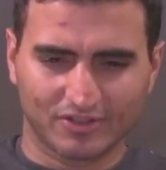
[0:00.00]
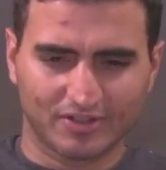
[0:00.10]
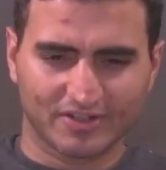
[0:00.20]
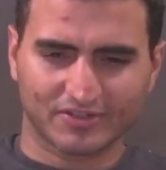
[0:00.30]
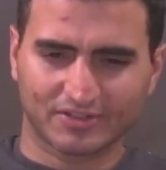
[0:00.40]
you
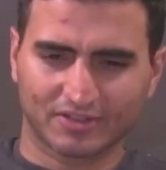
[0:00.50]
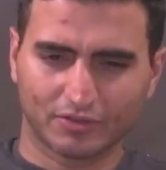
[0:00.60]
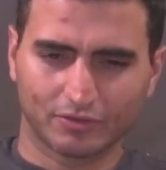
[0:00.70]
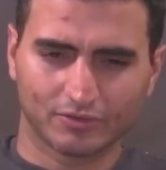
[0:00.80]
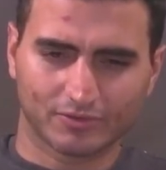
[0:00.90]
guys are in
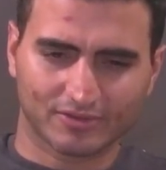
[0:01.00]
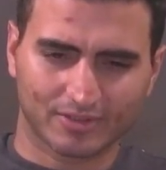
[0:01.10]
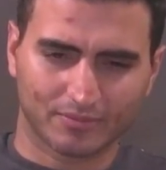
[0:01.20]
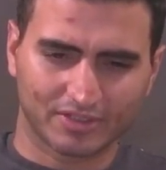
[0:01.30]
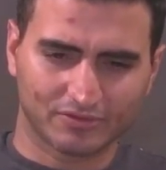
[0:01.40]
cahoots with
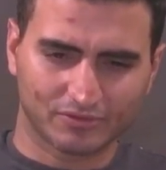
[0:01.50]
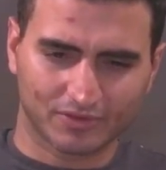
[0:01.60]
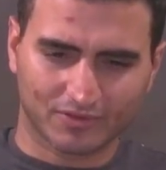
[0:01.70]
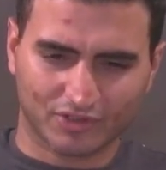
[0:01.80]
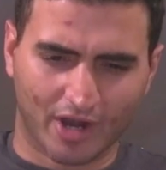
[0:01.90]
somebody
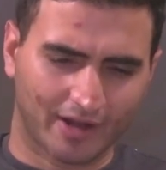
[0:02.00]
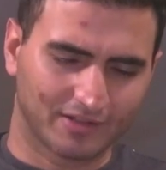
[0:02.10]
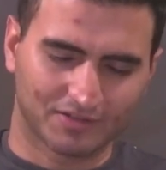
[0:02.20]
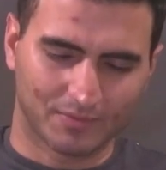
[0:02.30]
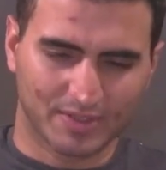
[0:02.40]
who's
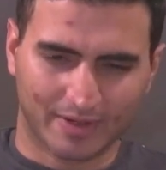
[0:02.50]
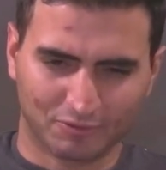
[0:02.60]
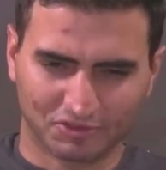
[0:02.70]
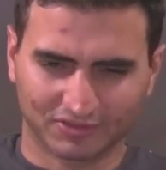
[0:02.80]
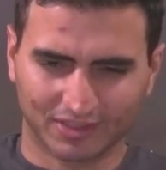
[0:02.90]
trying to be my
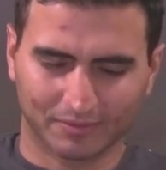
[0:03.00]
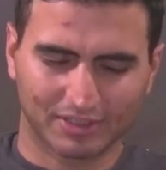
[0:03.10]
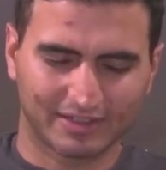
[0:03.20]
worst enemy.